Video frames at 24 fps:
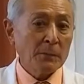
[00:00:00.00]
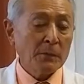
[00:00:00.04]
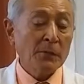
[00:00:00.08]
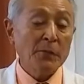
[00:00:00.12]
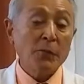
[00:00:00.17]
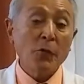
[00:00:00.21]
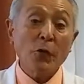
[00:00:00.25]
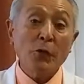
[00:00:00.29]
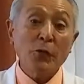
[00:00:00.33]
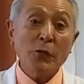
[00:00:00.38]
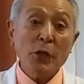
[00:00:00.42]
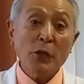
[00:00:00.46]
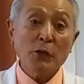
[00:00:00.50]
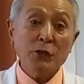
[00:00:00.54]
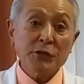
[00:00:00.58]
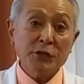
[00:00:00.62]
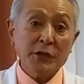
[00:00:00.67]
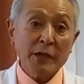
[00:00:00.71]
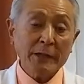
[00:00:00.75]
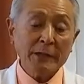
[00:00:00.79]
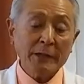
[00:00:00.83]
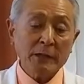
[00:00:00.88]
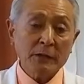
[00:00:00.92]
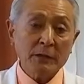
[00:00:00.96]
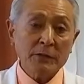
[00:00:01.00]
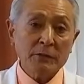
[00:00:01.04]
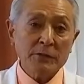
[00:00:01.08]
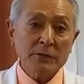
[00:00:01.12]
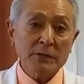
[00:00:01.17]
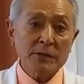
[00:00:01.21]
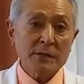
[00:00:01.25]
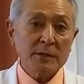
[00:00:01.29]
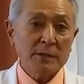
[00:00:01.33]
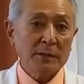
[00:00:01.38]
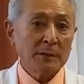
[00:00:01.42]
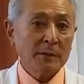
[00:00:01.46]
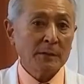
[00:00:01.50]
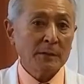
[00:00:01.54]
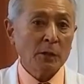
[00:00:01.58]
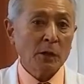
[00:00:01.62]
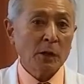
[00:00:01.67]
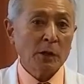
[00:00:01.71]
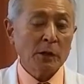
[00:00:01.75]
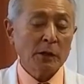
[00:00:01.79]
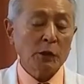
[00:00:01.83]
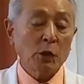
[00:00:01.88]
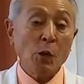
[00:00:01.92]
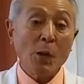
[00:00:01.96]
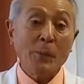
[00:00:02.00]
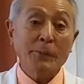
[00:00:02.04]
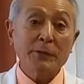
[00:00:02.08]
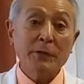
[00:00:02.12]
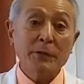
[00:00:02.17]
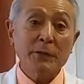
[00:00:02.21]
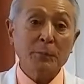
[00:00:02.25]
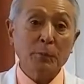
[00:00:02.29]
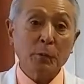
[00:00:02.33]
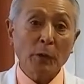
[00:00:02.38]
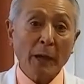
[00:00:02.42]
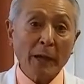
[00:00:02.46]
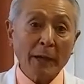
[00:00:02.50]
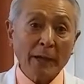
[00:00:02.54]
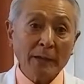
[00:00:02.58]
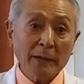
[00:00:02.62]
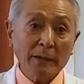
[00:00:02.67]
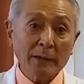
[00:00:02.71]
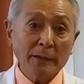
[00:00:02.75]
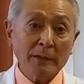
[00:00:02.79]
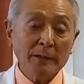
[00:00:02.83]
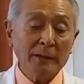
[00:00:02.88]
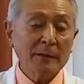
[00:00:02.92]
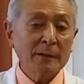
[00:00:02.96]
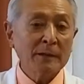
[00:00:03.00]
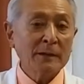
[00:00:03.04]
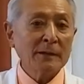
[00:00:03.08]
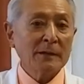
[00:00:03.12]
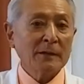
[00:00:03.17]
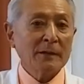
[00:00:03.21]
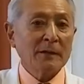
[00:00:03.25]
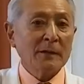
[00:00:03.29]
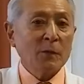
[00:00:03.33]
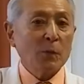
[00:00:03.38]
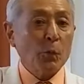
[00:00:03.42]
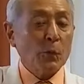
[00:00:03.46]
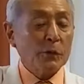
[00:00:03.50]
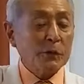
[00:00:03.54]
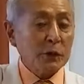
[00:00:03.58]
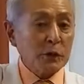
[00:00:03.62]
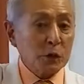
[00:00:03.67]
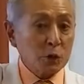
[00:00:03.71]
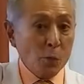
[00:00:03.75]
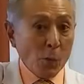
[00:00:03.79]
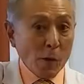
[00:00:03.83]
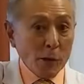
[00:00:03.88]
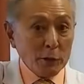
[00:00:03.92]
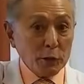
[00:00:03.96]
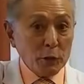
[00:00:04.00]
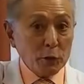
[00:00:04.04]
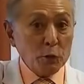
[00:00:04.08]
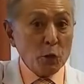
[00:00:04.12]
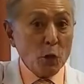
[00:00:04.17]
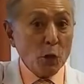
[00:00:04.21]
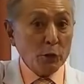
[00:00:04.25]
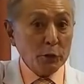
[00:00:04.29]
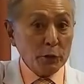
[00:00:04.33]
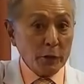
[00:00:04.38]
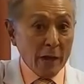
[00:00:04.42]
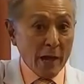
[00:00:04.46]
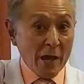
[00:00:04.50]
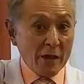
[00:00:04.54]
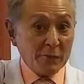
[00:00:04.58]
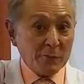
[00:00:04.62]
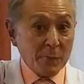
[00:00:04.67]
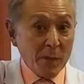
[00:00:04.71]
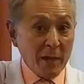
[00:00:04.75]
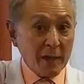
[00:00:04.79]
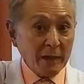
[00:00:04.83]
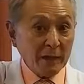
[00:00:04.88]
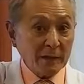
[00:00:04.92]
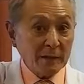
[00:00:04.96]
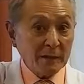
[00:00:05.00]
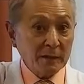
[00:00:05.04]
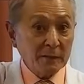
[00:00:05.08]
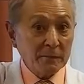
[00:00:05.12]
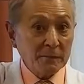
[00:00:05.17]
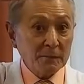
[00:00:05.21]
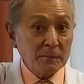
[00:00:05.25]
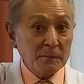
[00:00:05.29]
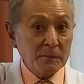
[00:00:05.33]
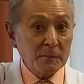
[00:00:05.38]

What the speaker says: before those signals go up to the brain, which is when you know you have pain.